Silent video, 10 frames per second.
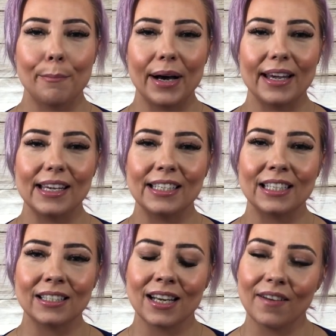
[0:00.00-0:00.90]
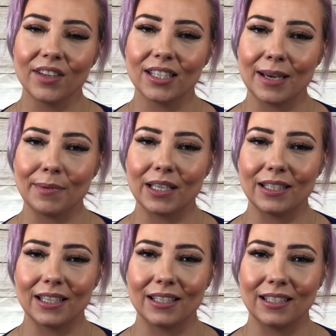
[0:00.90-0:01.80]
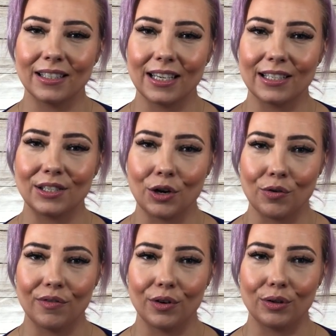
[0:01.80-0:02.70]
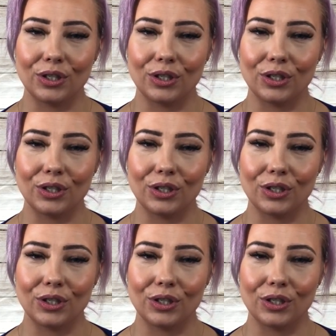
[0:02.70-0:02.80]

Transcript: but it doesn't have the same consistency as tofu.